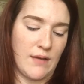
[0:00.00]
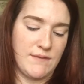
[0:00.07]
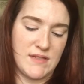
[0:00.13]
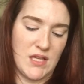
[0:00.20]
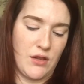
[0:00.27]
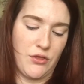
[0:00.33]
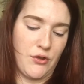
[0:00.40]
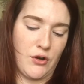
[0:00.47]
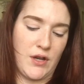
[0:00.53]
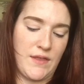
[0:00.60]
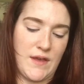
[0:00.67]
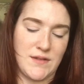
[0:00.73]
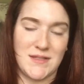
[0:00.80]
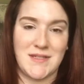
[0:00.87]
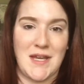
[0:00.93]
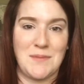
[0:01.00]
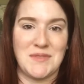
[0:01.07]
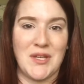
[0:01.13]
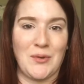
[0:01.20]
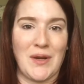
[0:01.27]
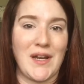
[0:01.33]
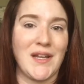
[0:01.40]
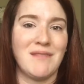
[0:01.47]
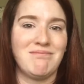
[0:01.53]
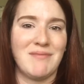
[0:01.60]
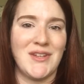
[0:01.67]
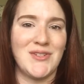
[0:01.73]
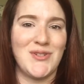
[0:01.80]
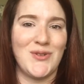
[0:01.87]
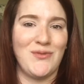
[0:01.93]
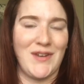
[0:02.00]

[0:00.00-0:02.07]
I've said 30,000 times already in 2